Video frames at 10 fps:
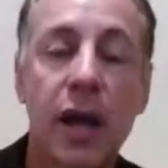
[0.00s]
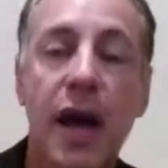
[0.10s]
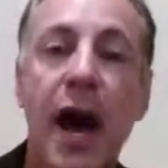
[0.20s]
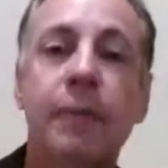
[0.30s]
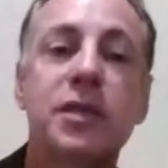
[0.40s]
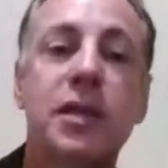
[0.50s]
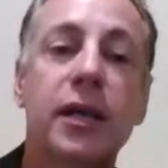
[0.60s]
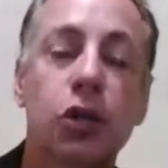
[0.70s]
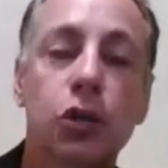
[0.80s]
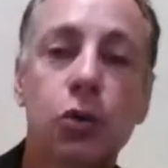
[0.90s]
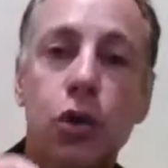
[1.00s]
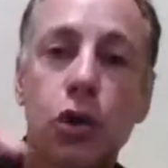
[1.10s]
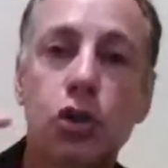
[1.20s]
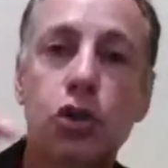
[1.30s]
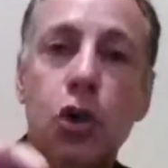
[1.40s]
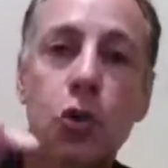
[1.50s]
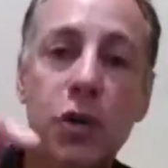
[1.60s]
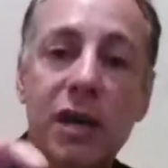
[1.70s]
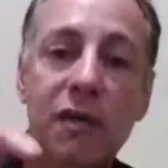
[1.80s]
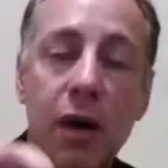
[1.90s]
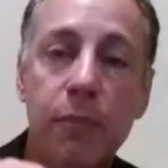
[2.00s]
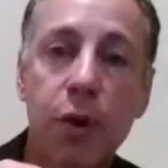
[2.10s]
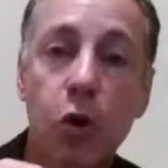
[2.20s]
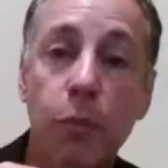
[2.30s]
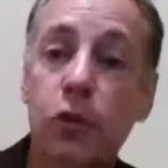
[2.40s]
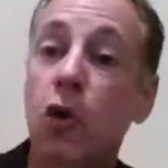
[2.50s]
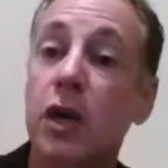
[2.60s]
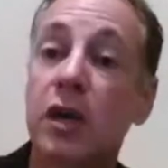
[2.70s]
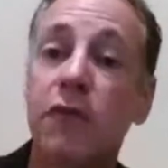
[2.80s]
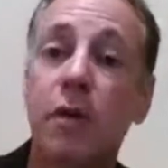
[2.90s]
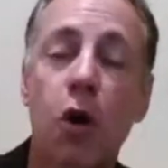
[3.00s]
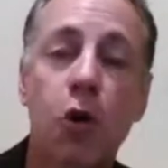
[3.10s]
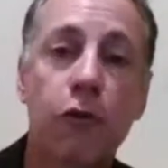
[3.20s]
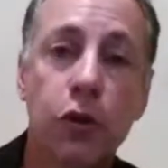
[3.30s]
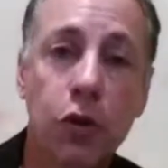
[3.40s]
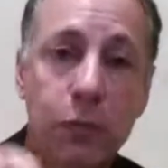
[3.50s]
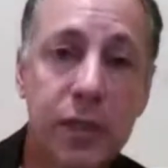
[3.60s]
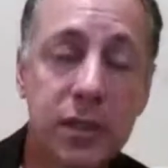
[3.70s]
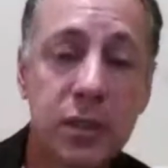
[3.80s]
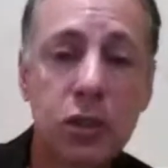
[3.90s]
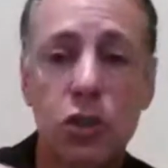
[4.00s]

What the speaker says: I'm telling you, don't give up hope. Don't give up hope for your business.